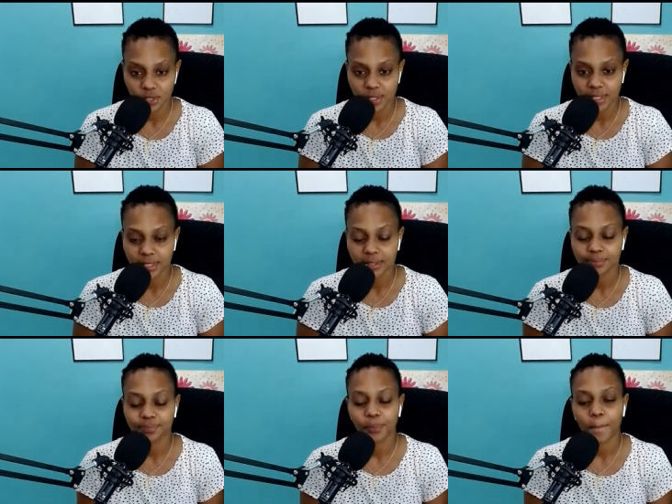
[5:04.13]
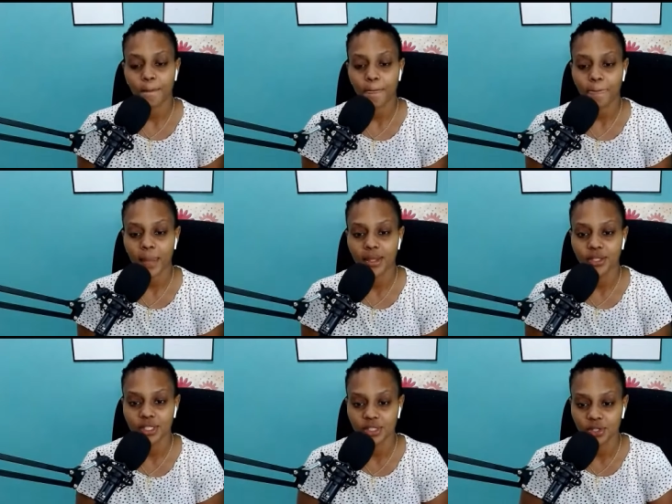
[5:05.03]
drink. You
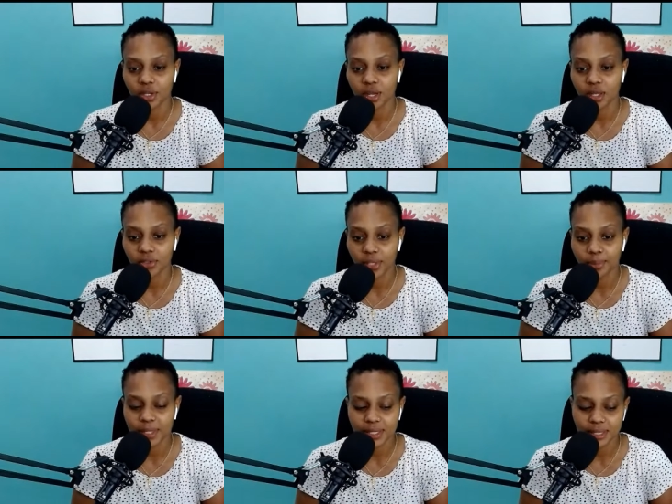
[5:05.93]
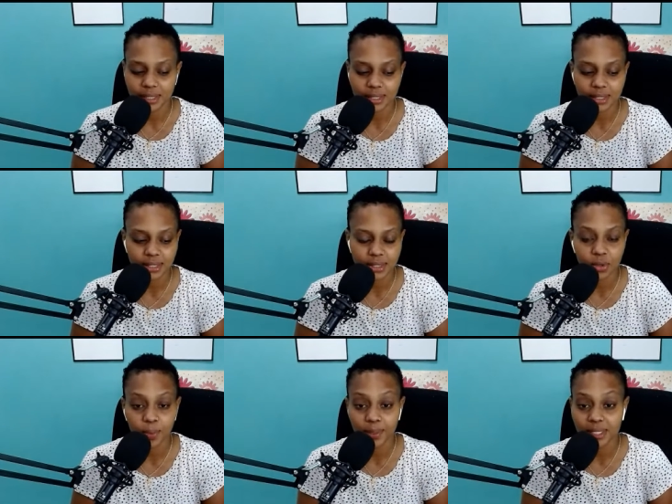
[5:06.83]
need your coloring pieces
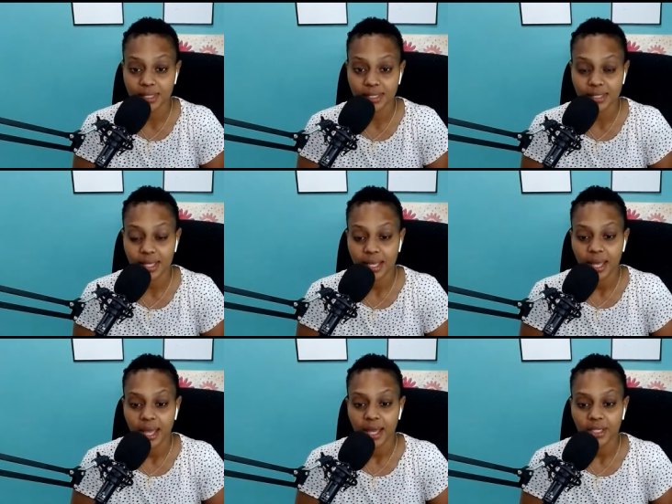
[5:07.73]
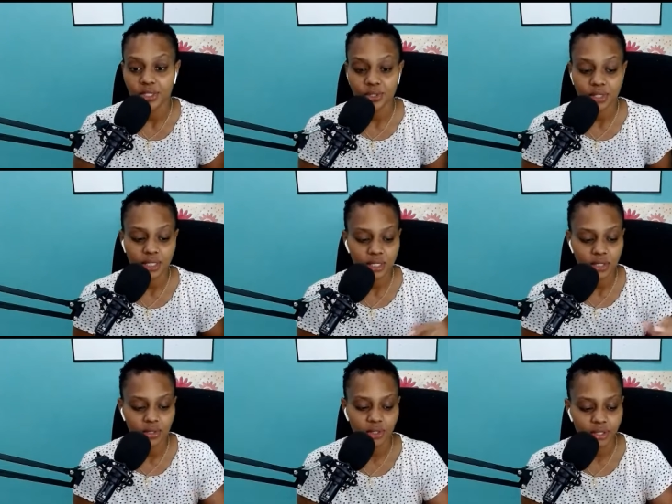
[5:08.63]
or piece. And you need
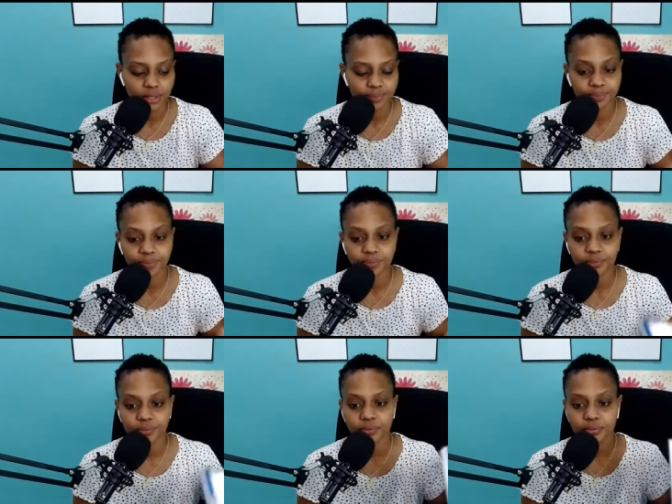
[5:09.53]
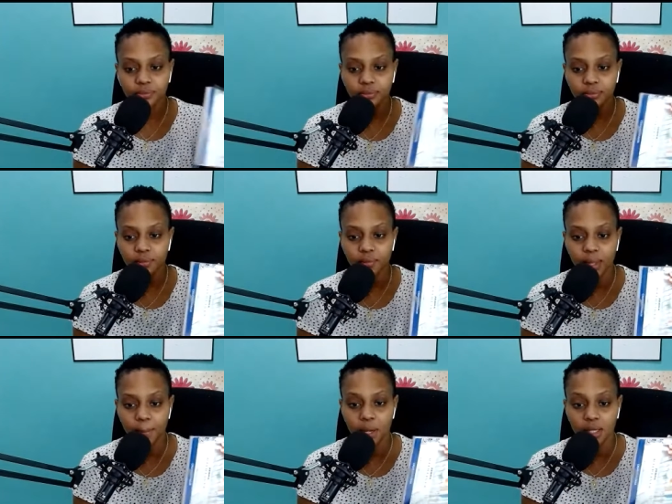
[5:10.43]
your
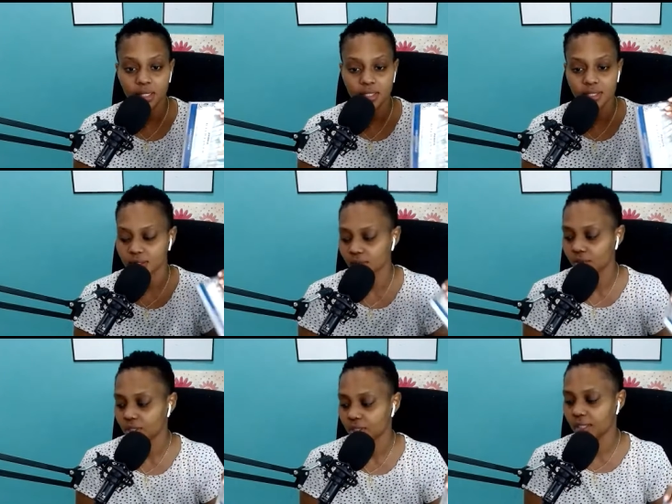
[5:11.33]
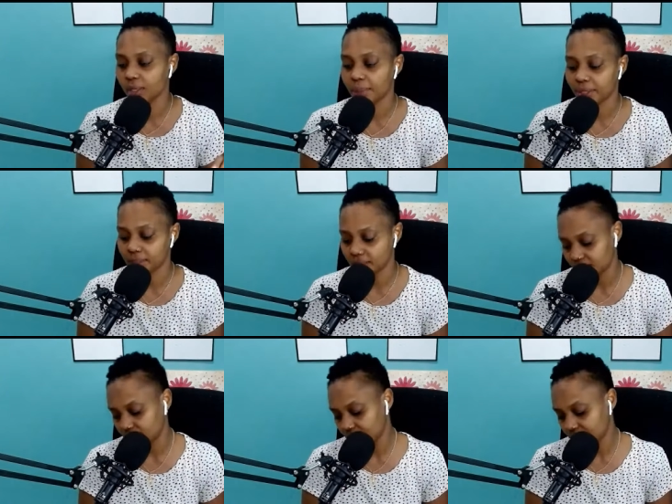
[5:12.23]
markers or color
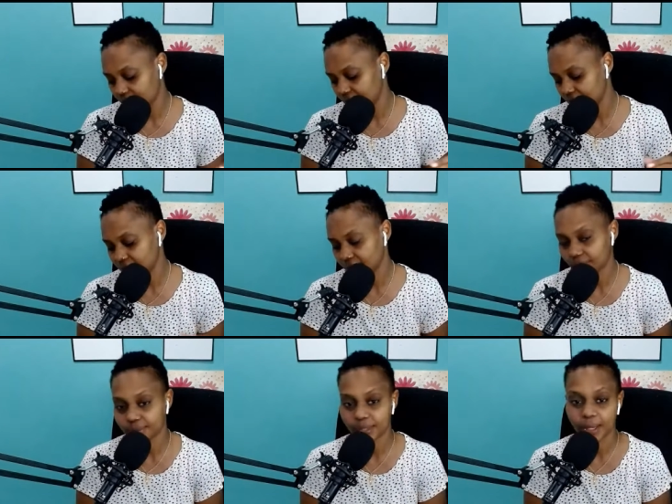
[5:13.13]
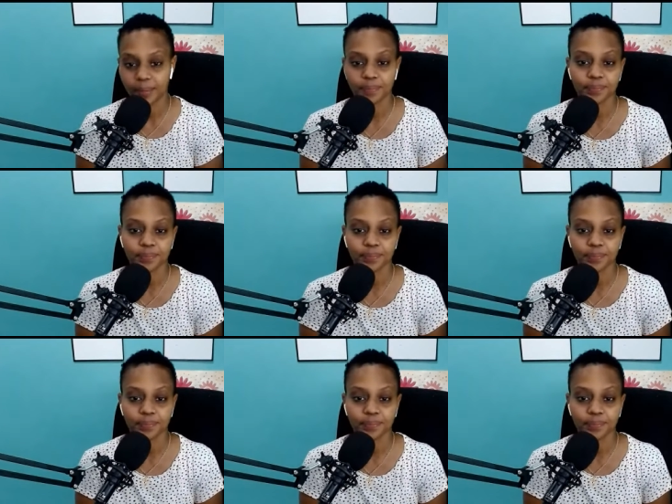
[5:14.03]
pencils. Yeah.